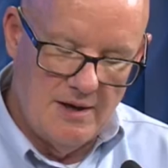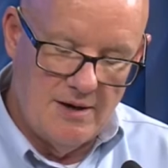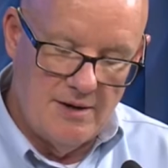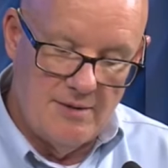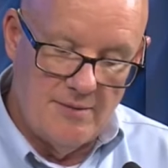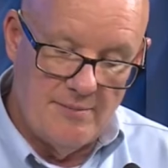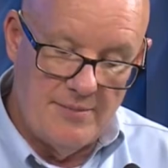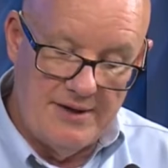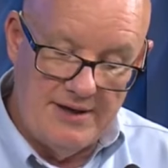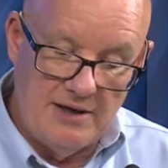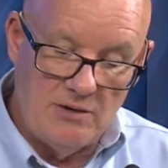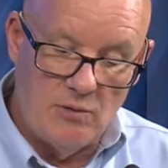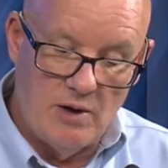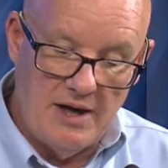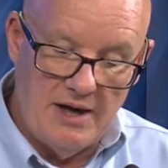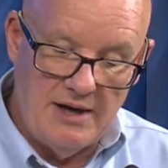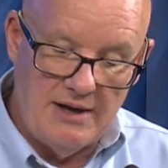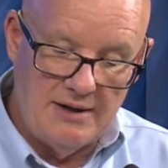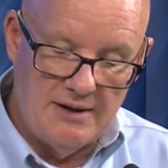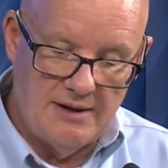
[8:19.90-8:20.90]
But
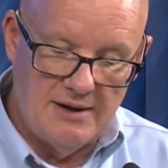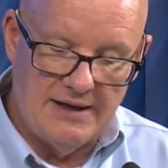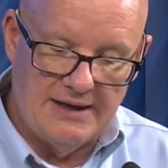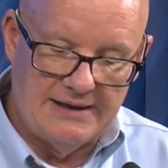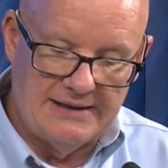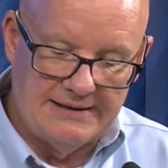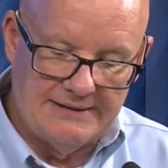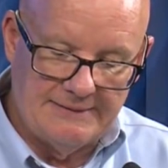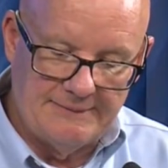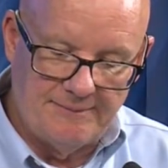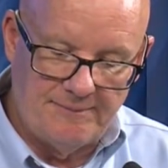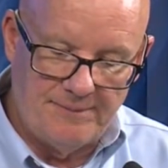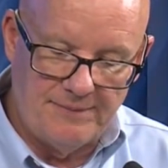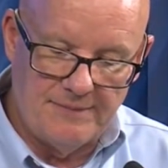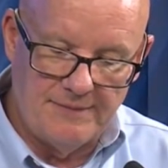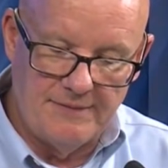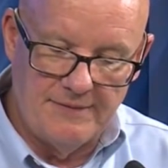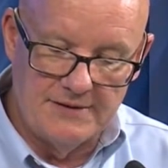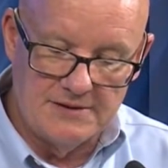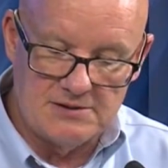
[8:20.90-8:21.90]
anyway,
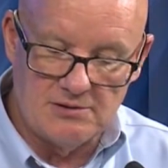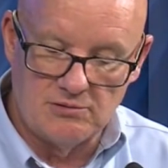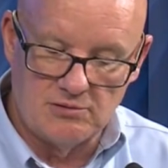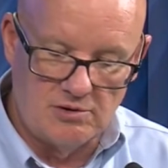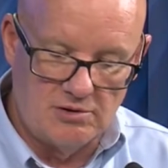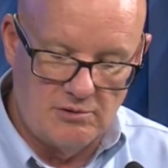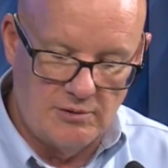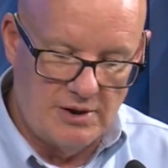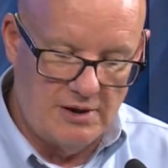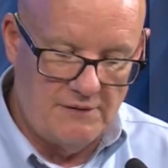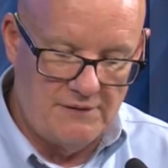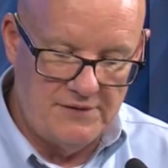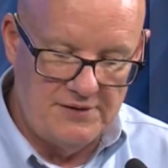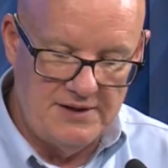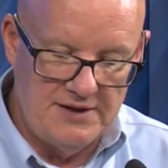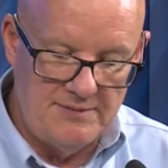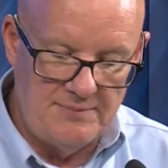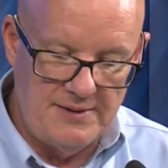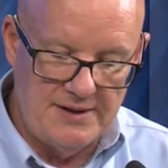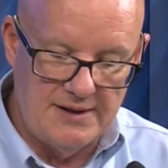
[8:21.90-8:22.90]
this little girl went off the
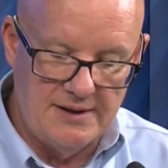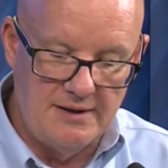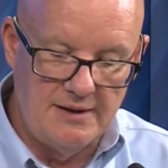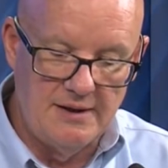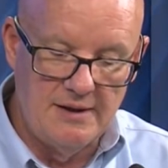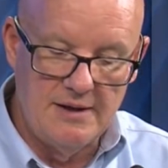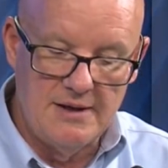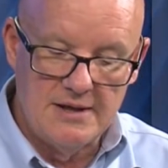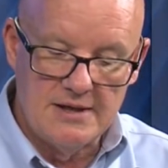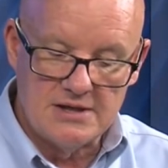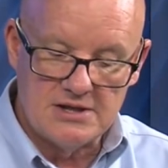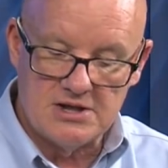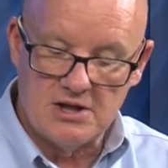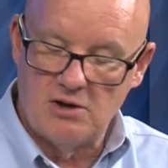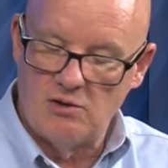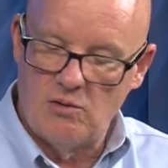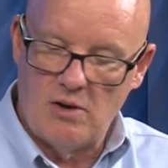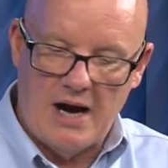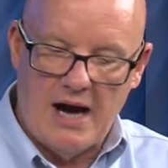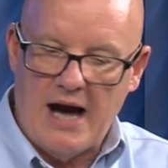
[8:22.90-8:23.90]
deep end.
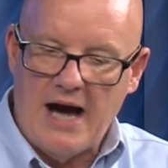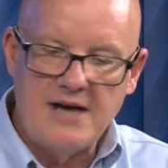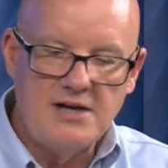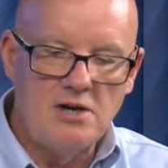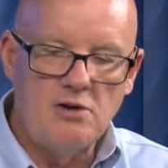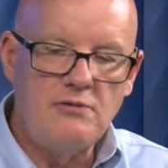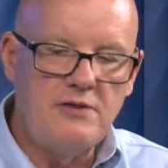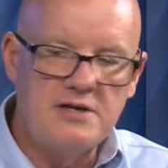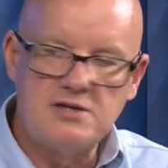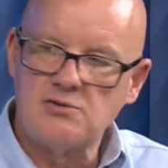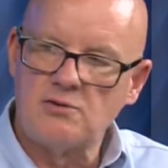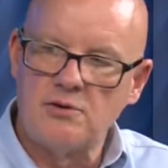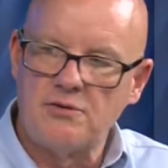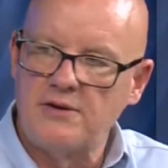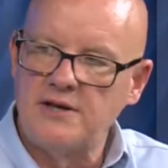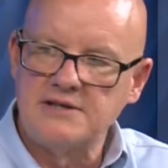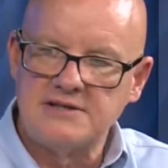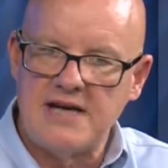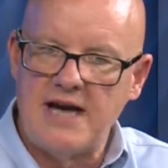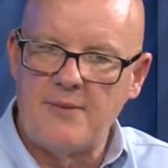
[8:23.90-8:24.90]
So I know these sort of
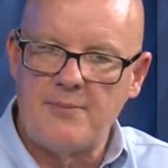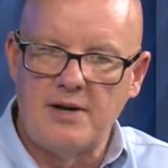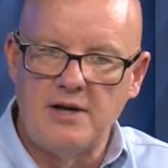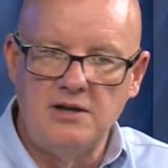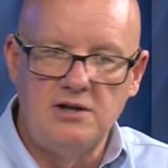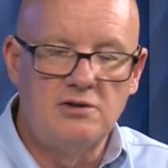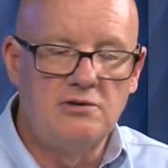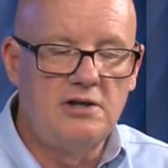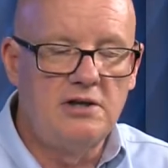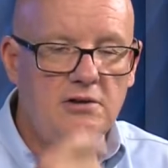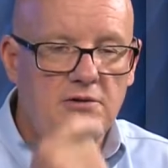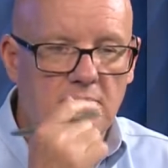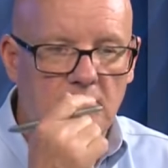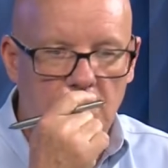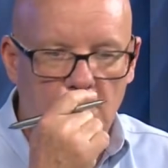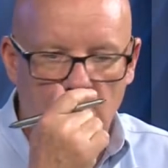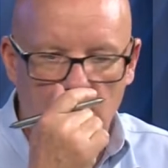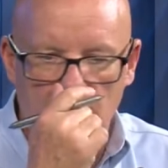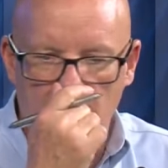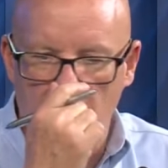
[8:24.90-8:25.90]
things happen. And you'll hear the
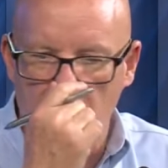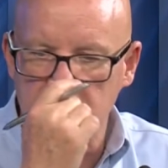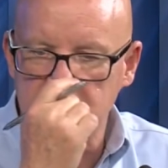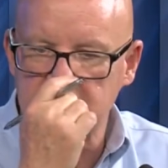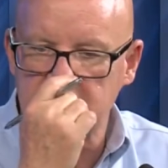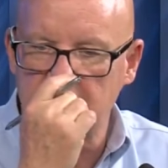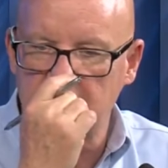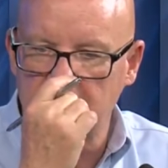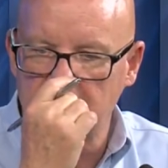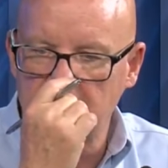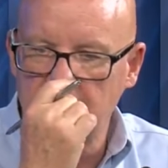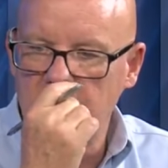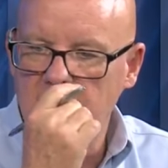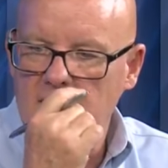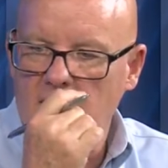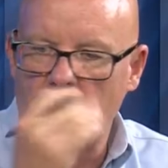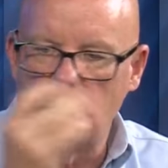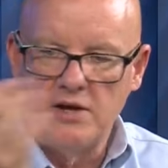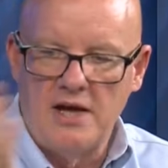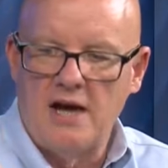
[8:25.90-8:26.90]
pro-abort say,
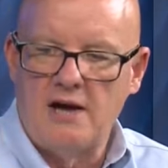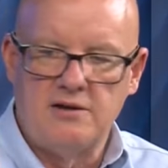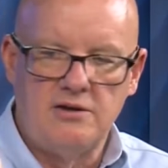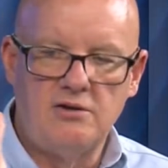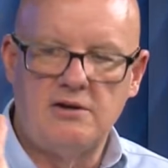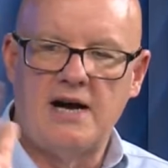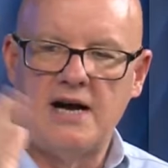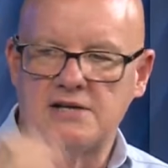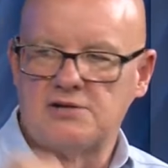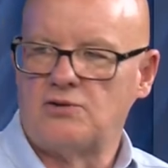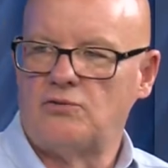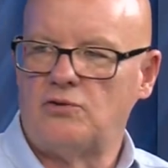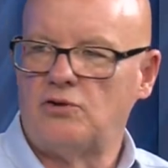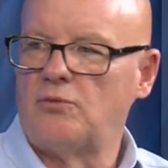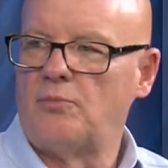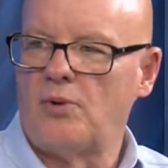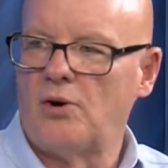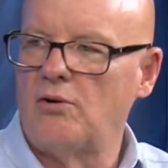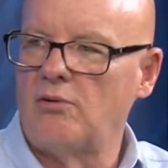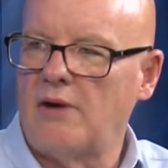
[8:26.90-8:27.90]
"Oh, yeah, you guys are real
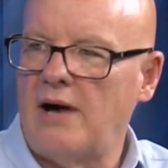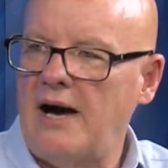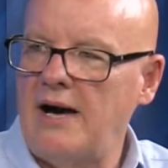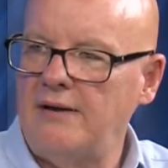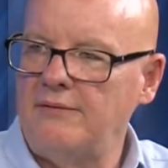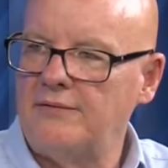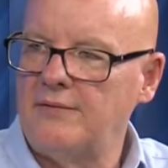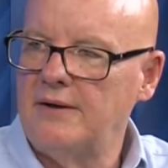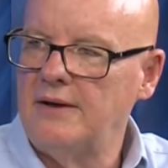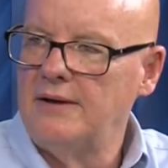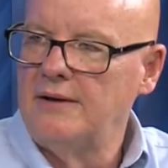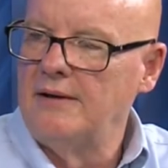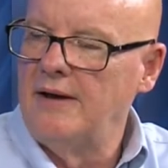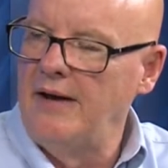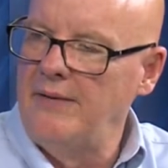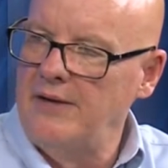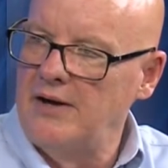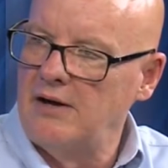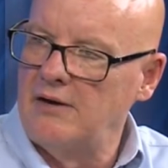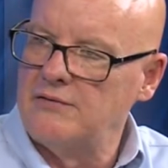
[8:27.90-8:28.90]
pro-life." And
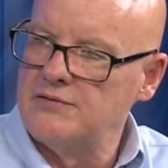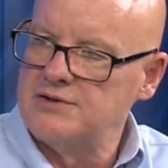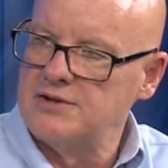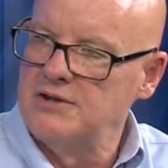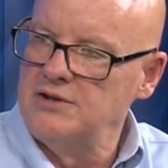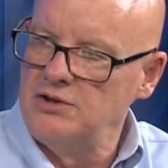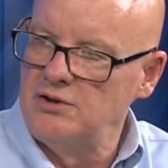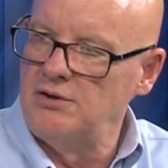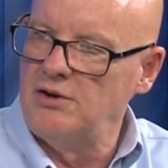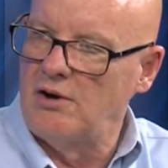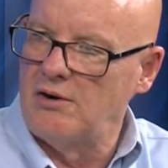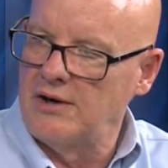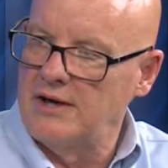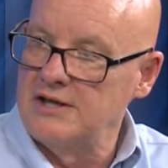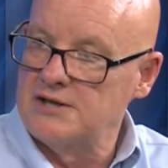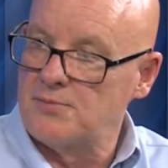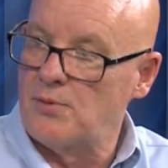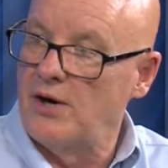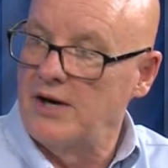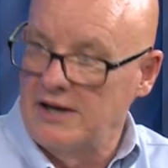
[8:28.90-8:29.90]
then all of a sudden your daughter gets
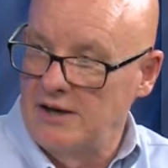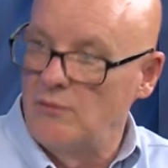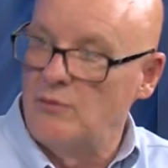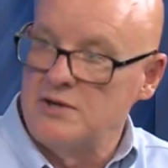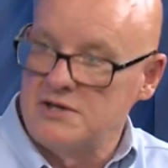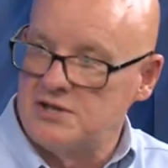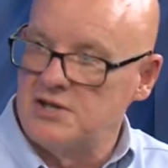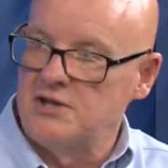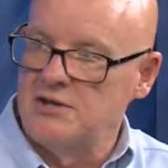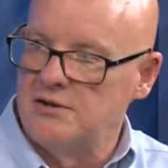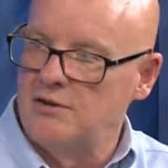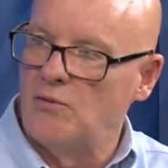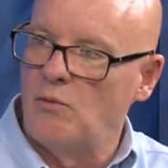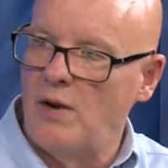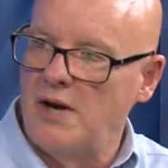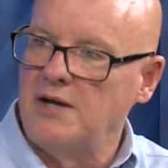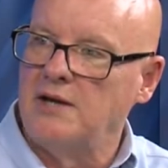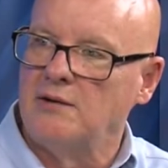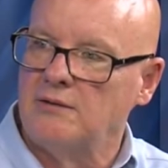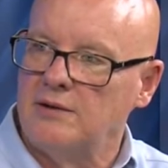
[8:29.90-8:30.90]
pregnant. We see you in the
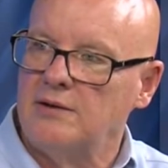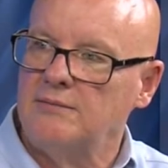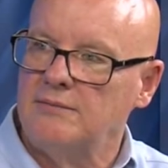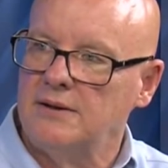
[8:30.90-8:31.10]
waiting room.